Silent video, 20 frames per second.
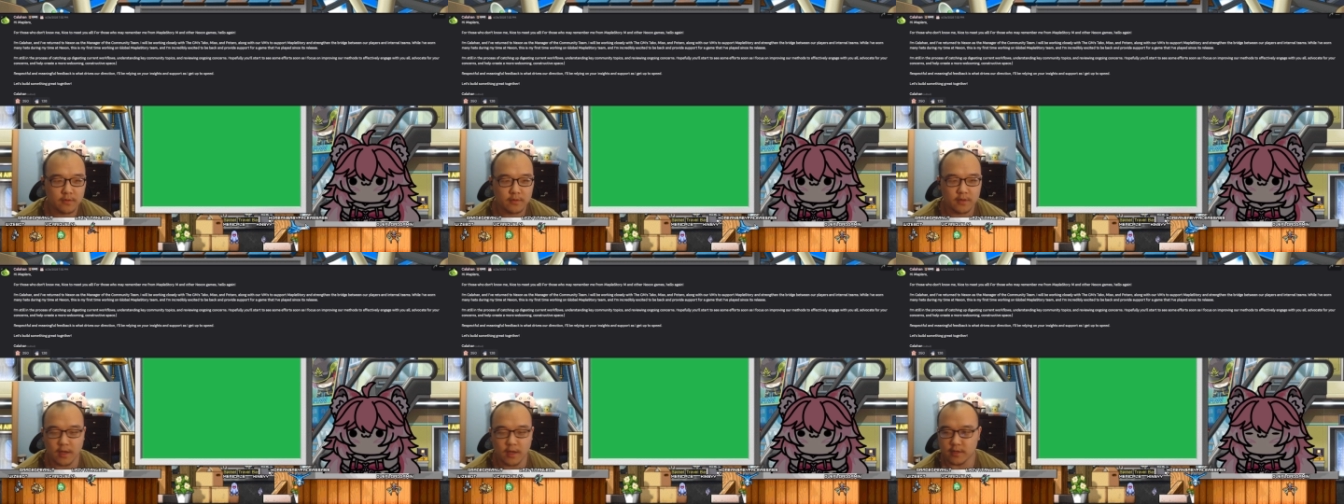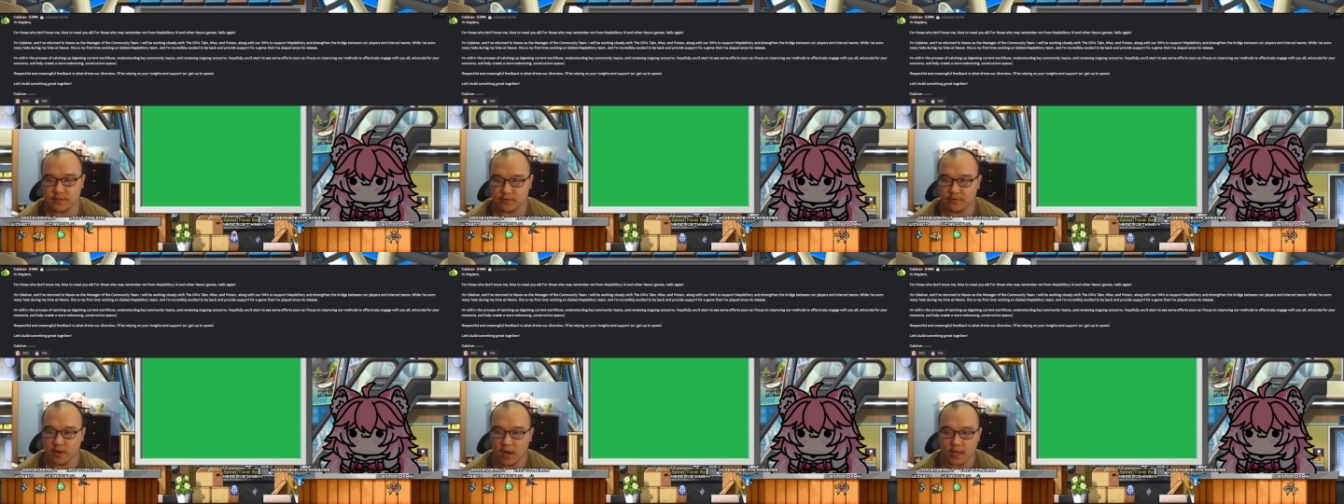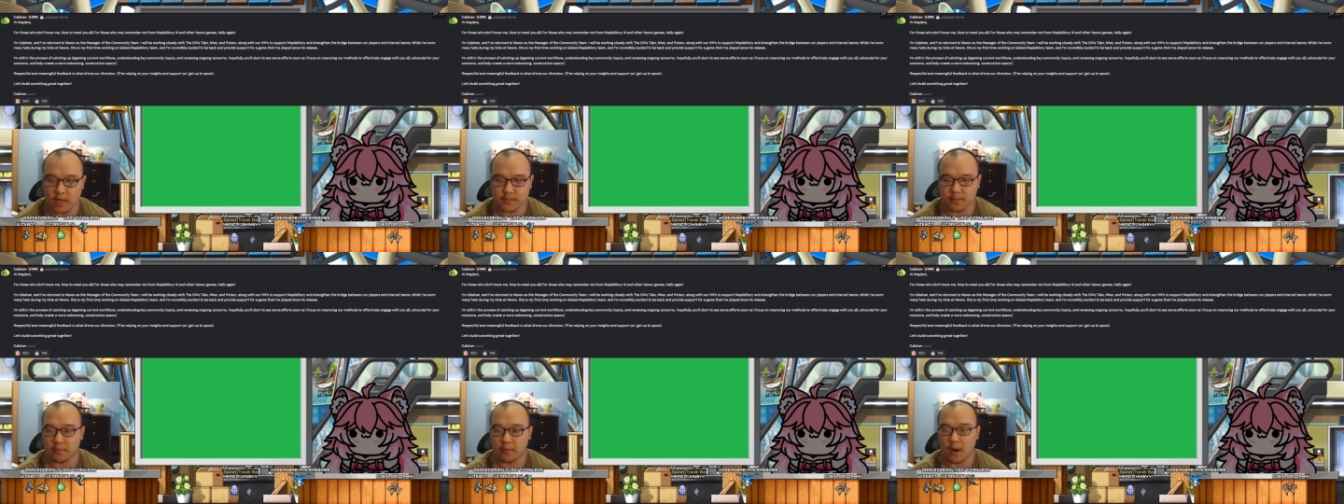As you
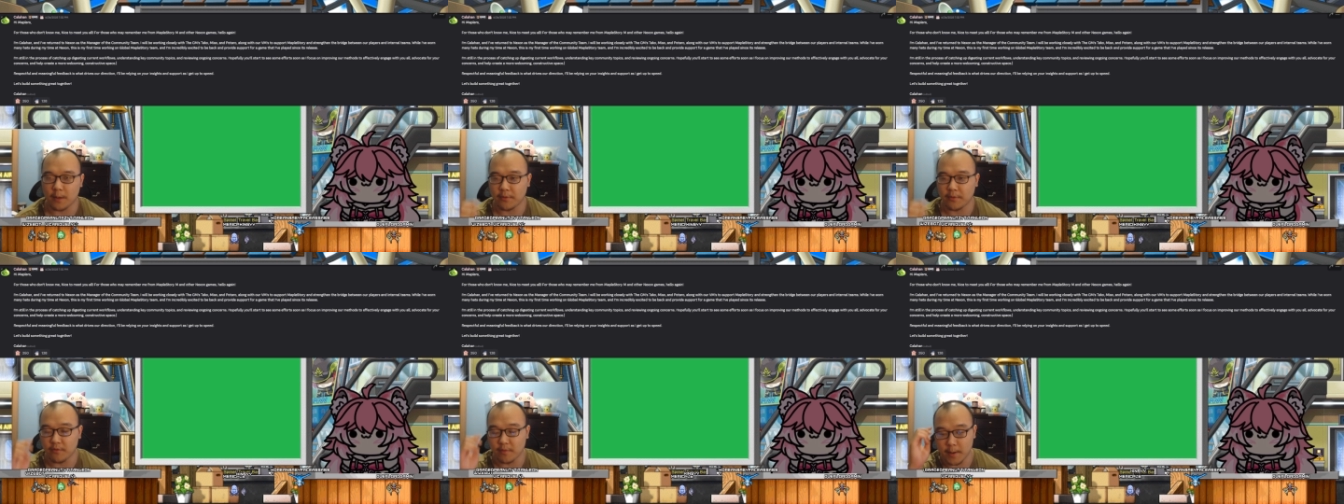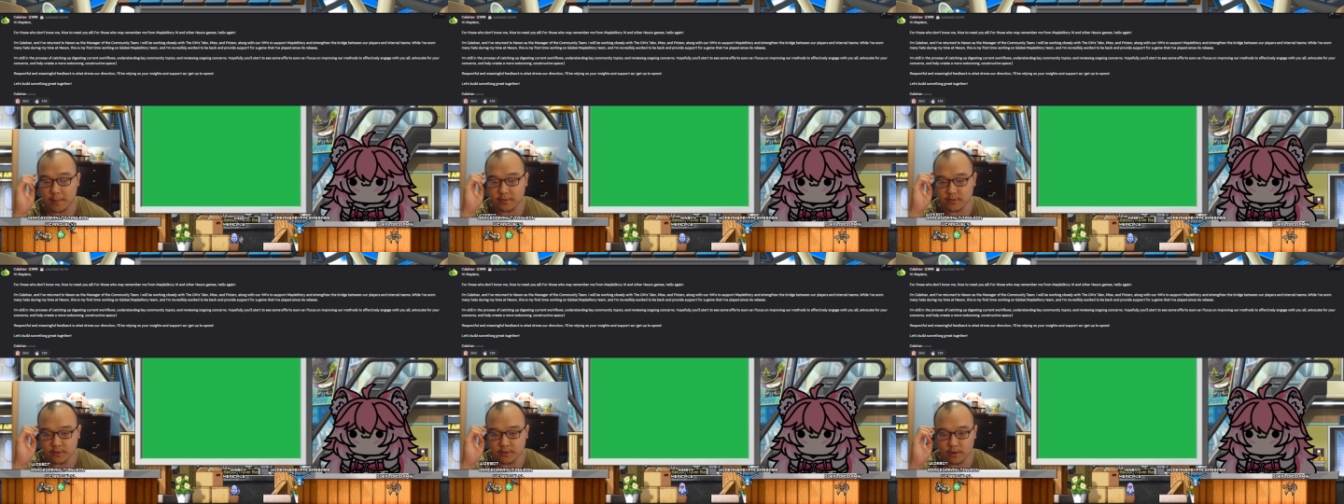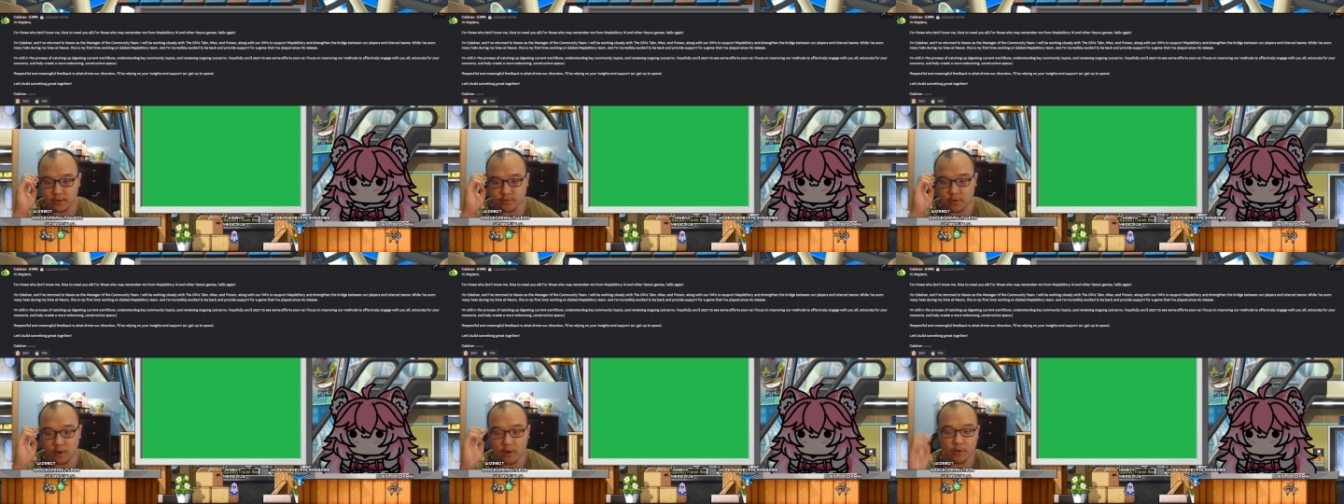guys would probably remember, to
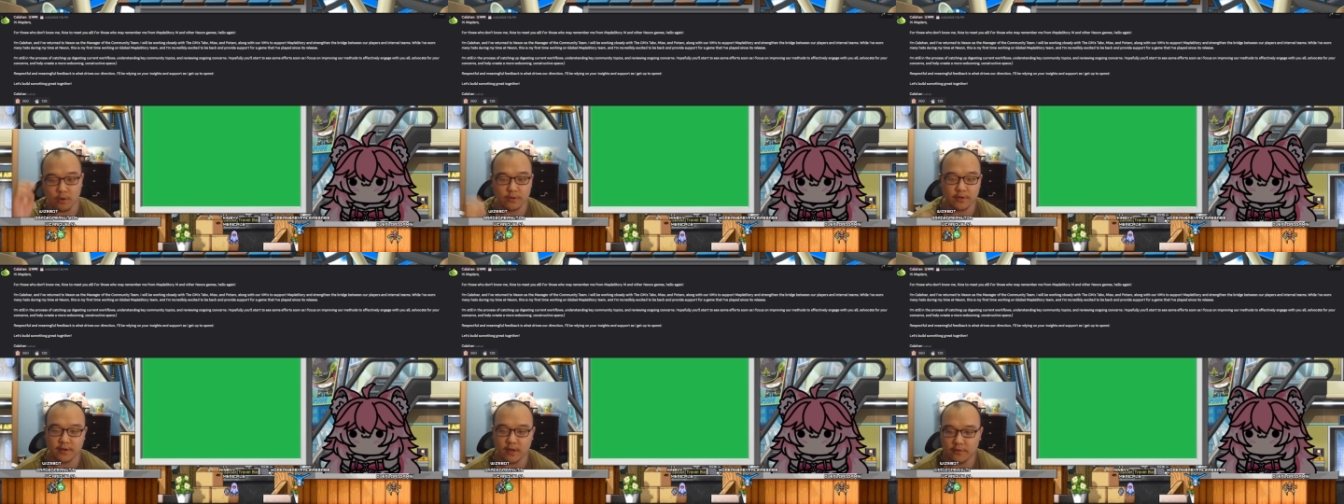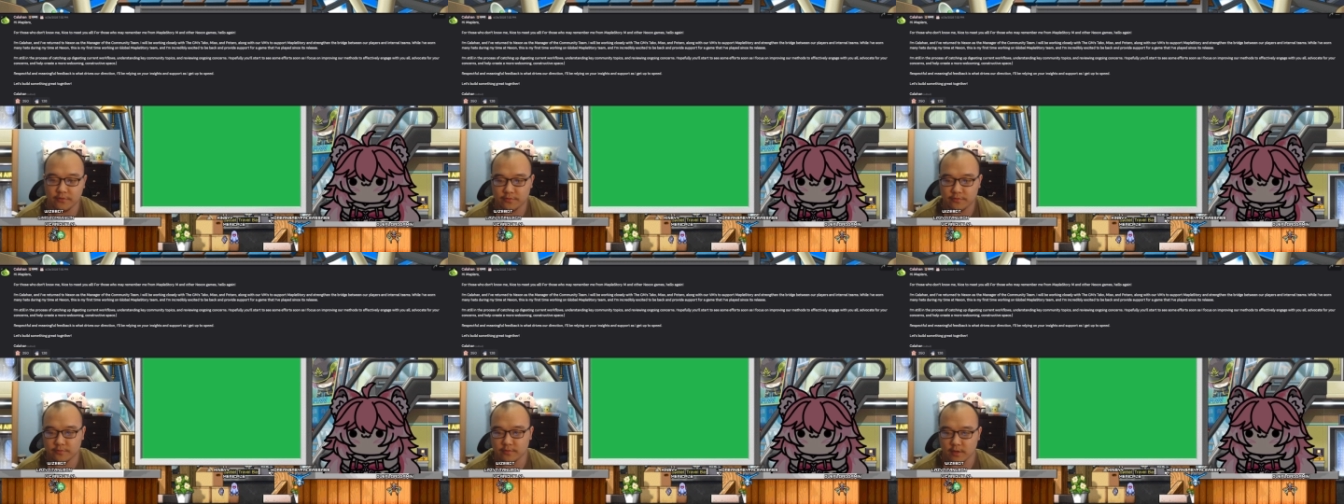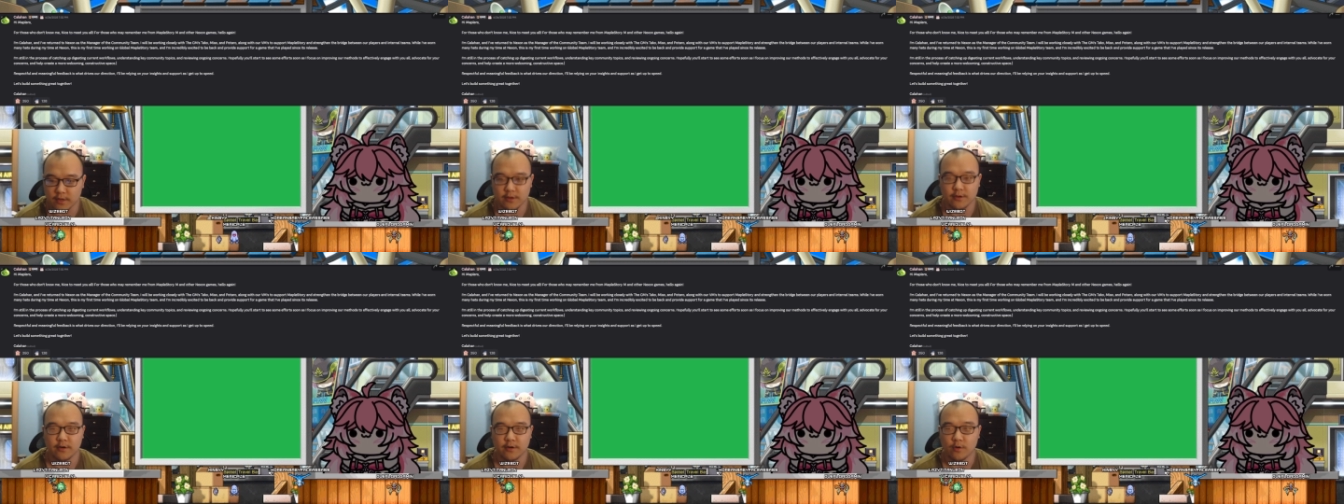those who are old enough
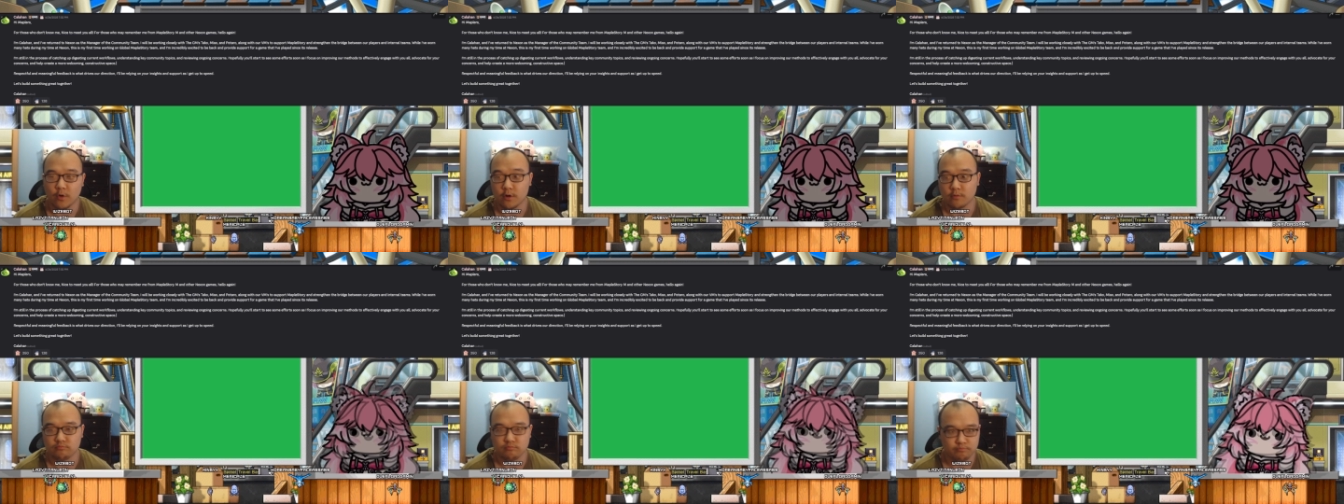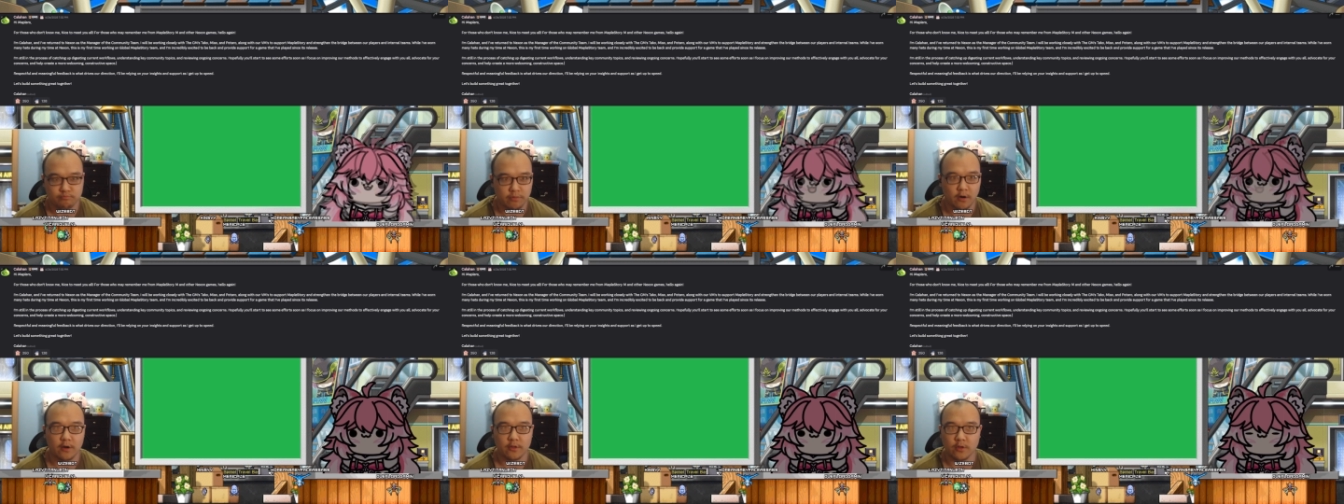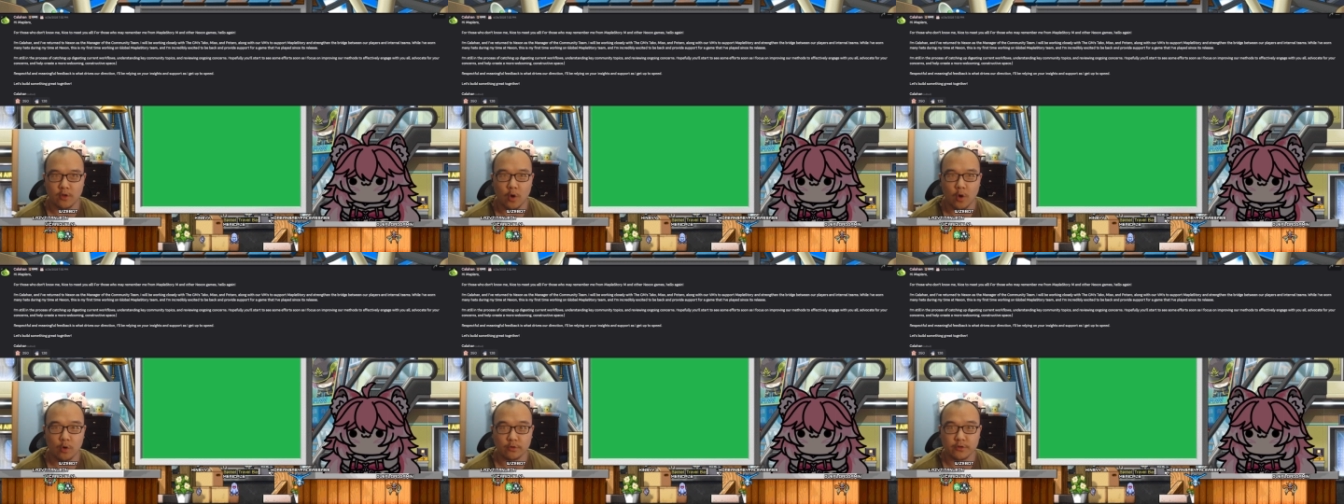in here or part of
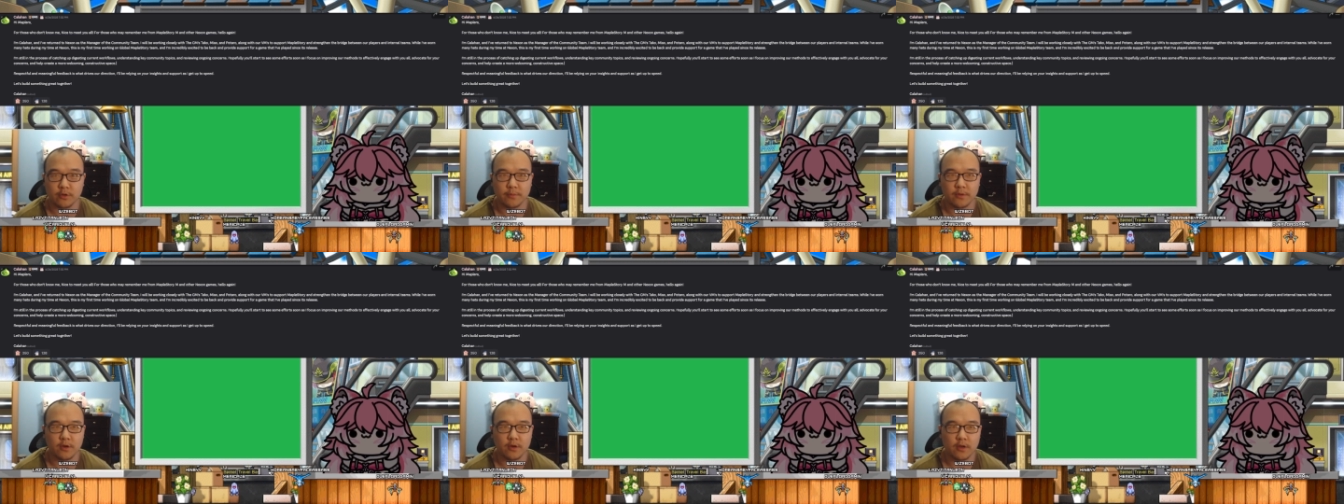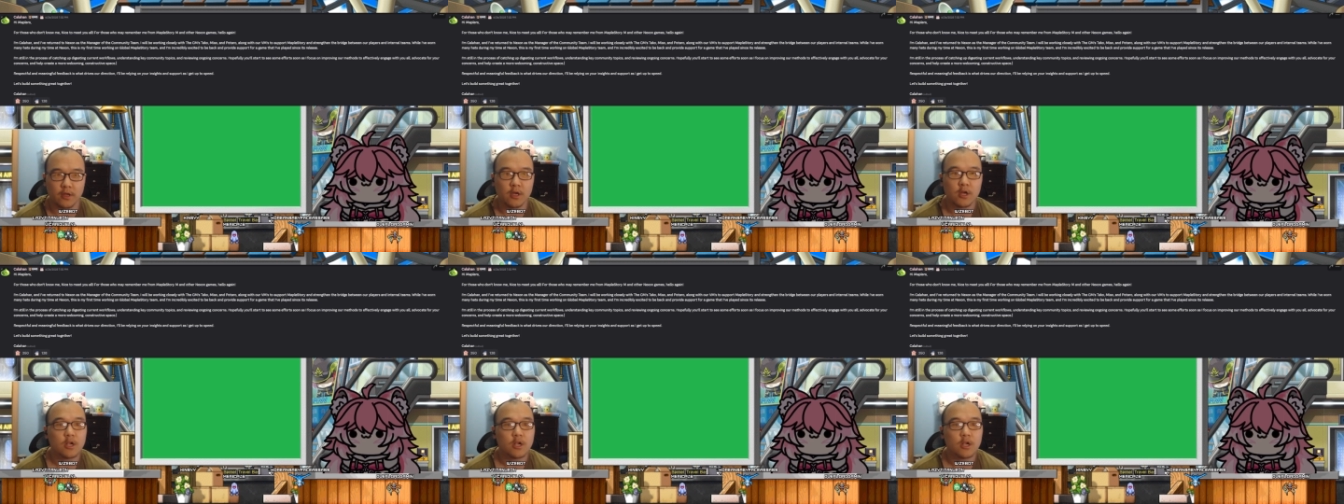the old community,